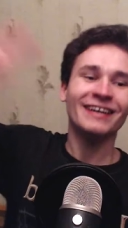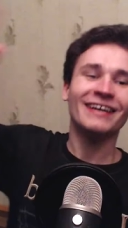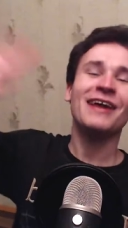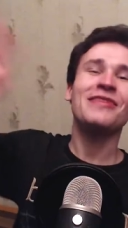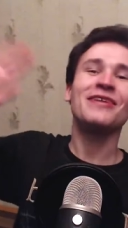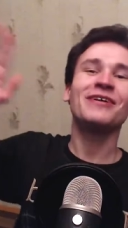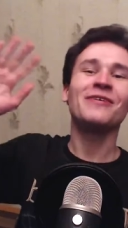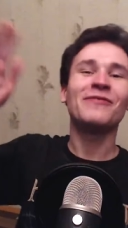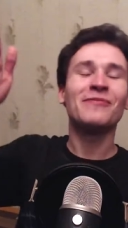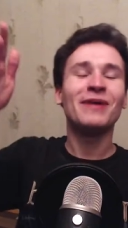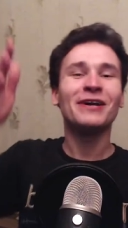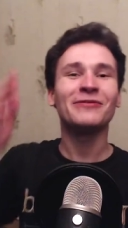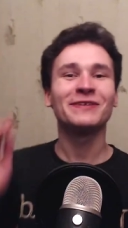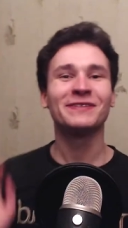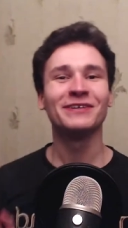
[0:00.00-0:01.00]
Hey there
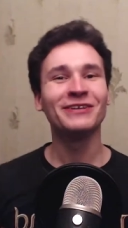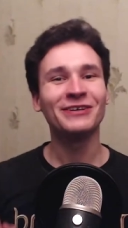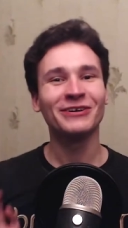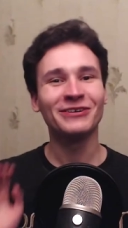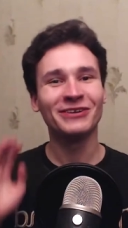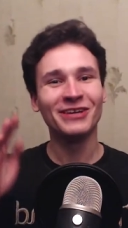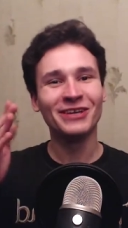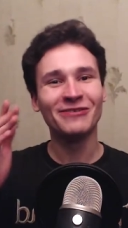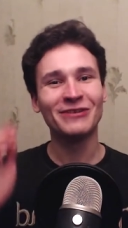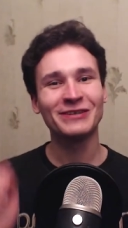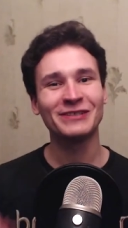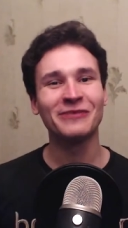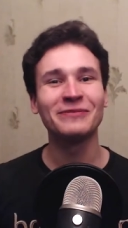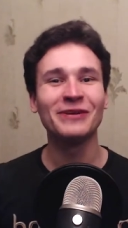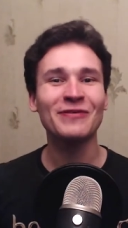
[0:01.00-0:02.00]
everybody, it's whole
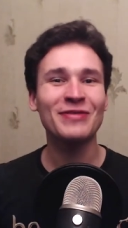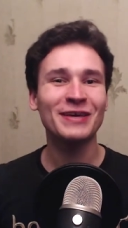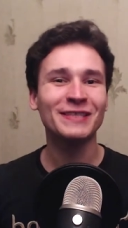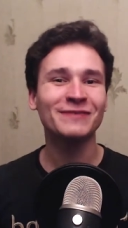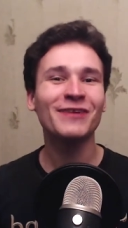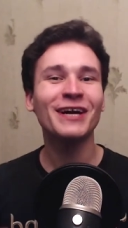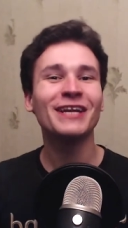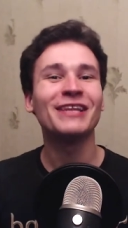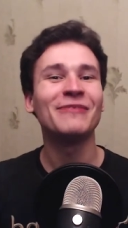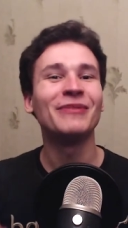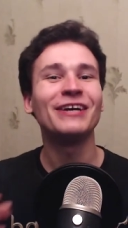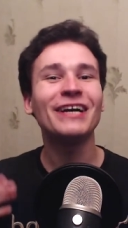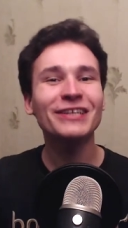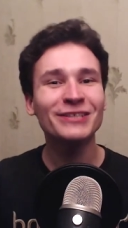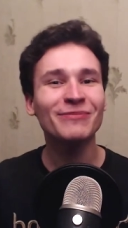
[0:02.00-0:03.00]
Universe, hope everything is fine and I'm
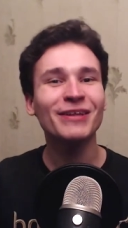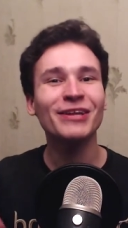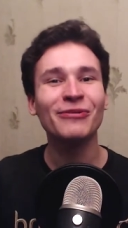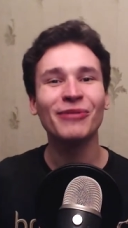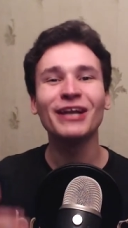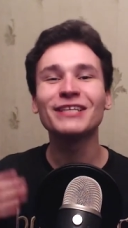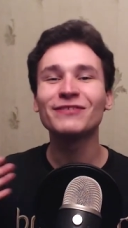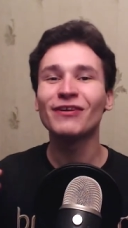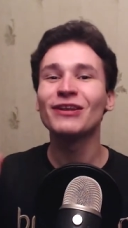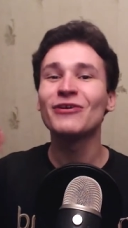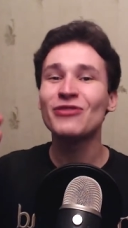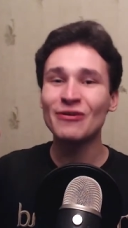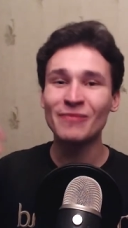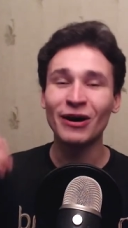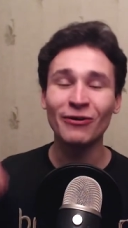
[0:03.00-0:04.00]
a Russian who brings value
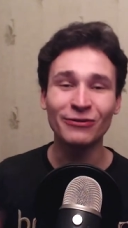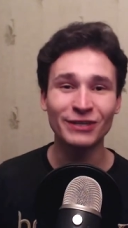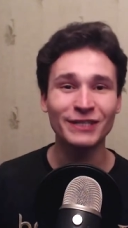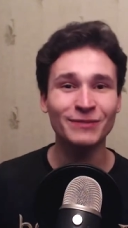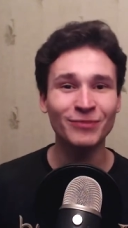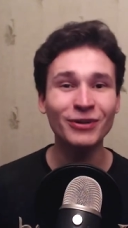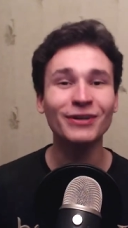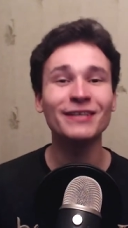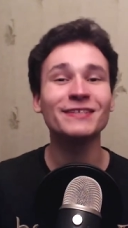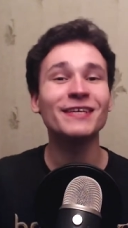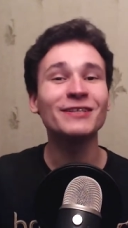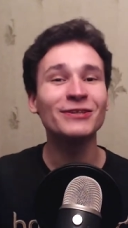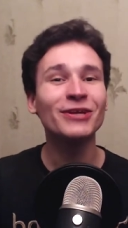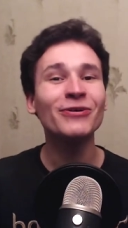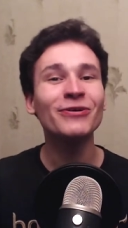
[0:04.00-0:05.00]
to my own experience
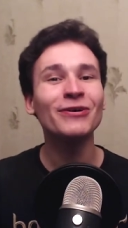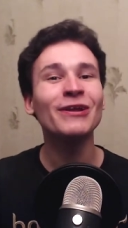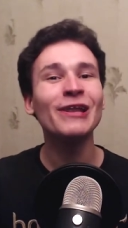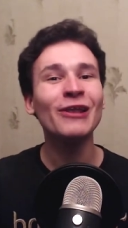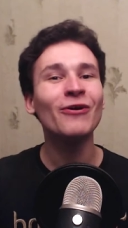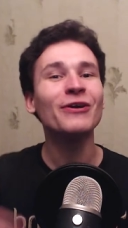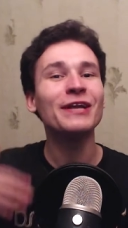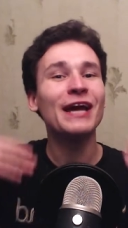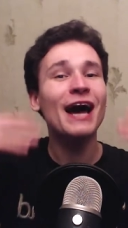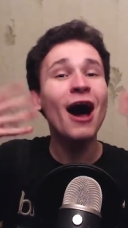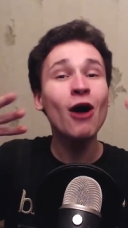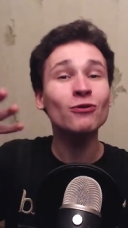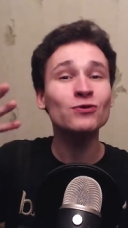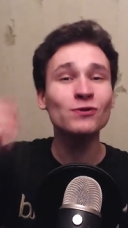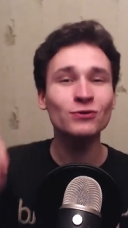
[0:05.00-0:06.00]
and today we're gonna learn
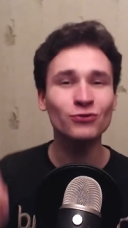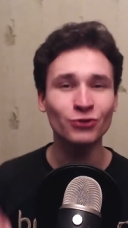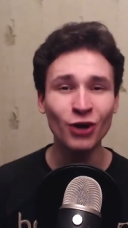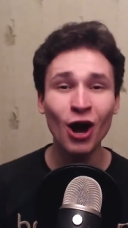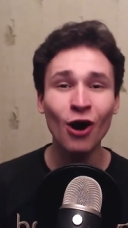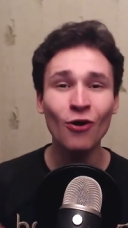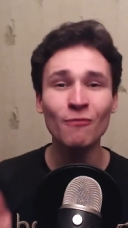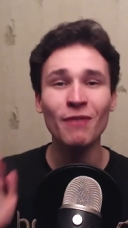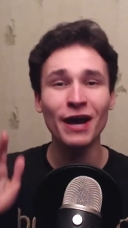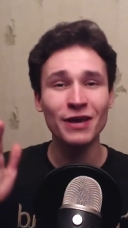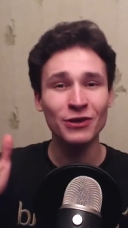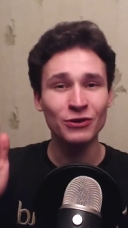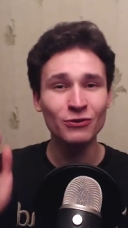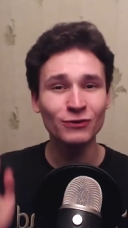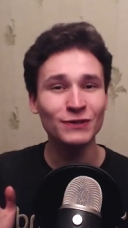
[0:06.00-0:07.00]
how to draw by
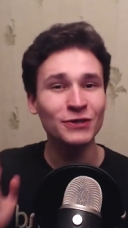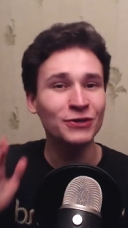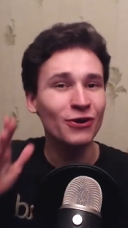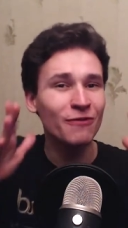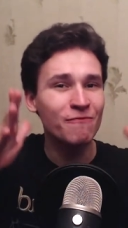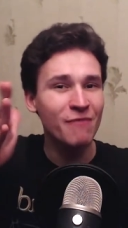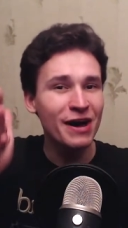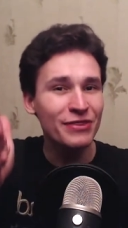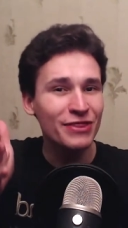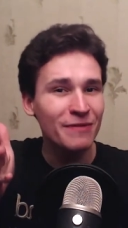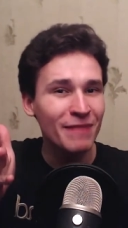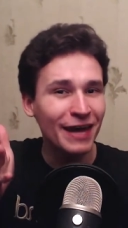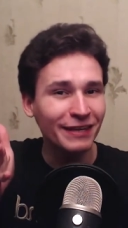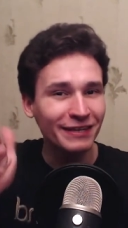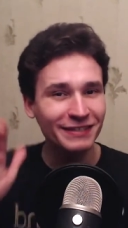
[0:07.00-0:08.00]
using your
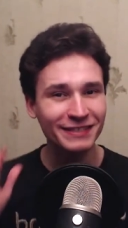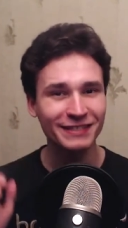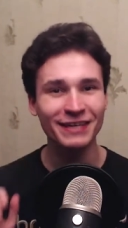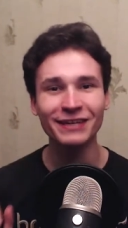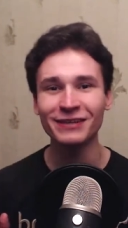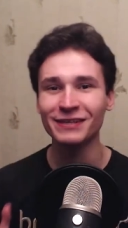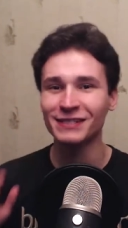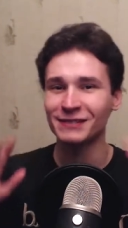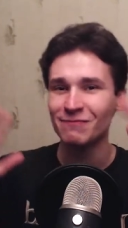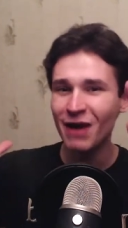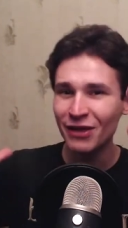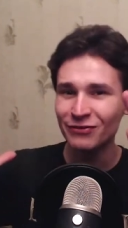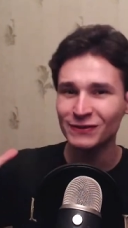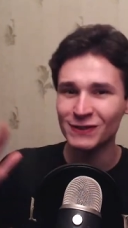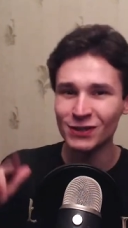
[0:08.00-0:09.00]
mathematics skills,
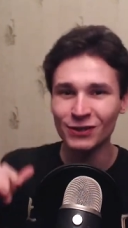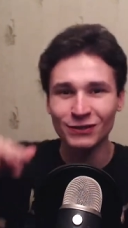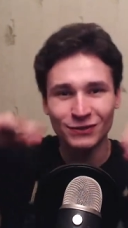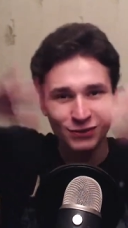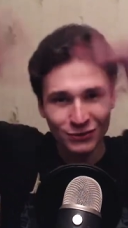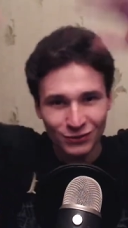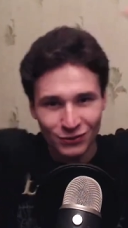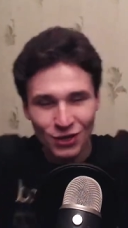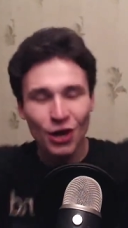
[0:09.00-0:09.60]
math skills, it is